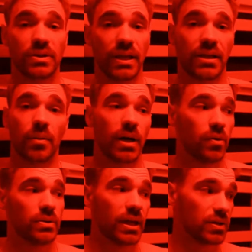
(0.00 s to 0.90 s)
They come
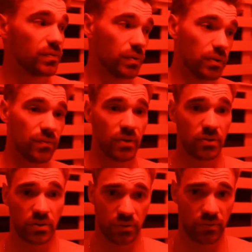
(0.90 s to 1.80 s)
out, test fully
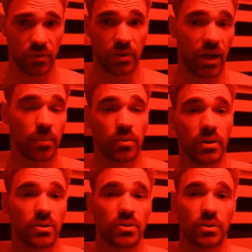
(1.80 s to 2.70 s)
functional, fully
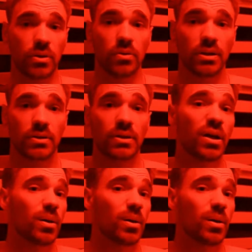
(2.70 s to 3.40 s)
operational units,